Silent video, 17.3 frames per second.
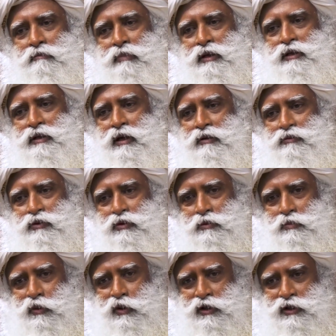But now
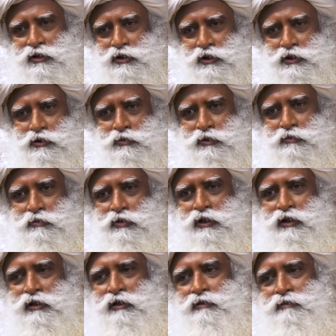you're born as a human
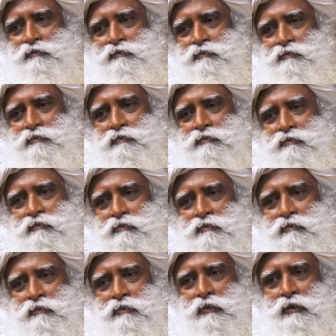being,
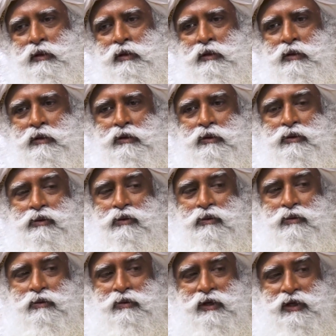
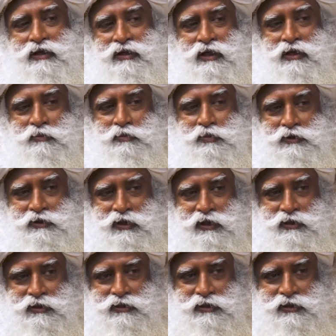your only
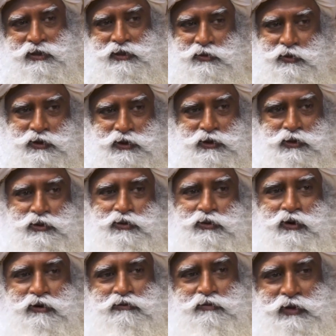10% is within you
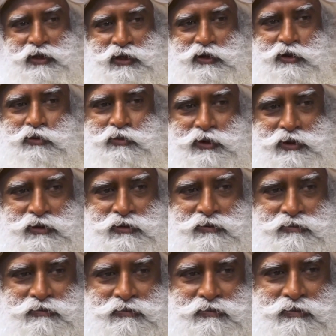of being human.
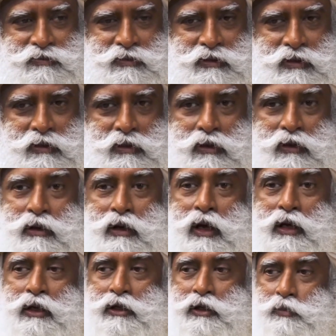
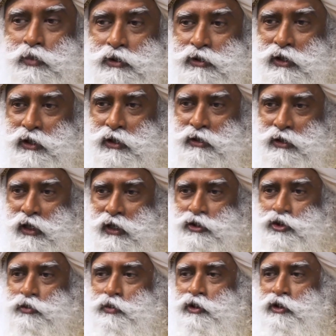90%
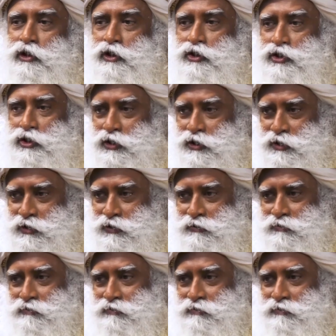has to be nurtured.